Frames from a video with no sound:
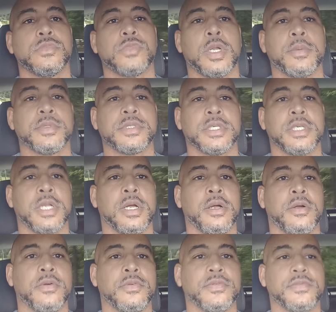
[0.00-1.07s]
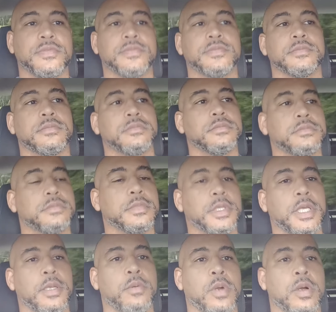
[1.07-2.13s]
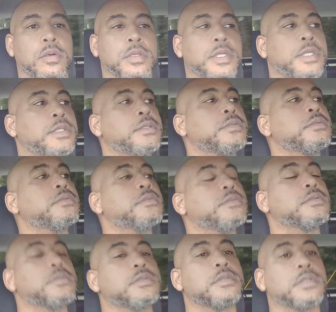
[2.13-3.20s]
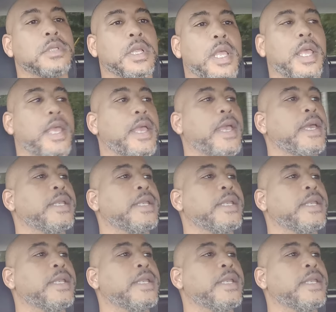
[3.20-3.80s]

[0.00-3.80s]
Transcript: Drop my son off, keep rolling,